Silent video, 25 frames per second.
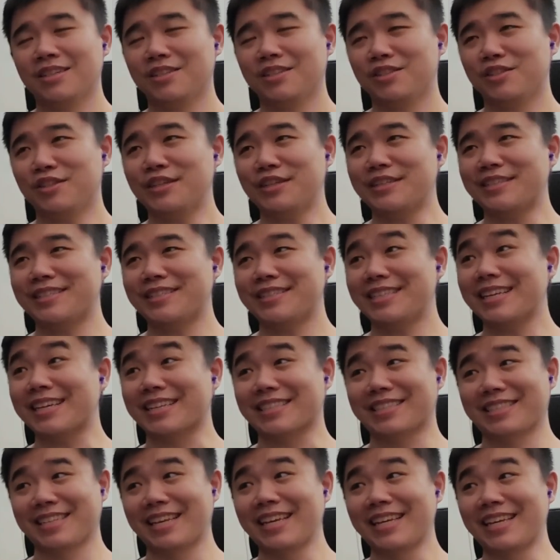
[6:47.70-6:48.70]
She's
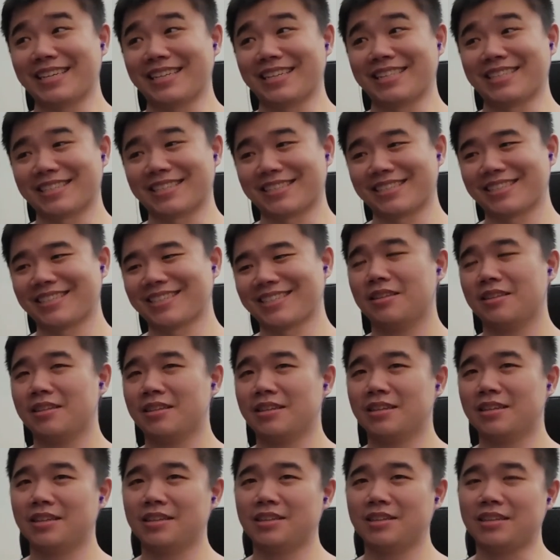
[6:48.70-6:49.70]
16.
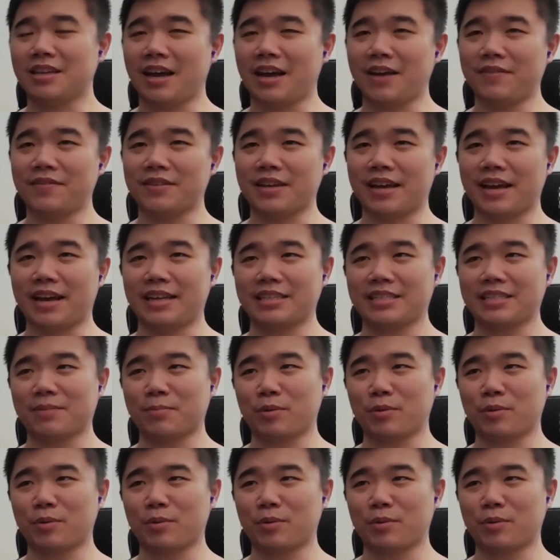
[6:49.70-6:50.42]
To have to ask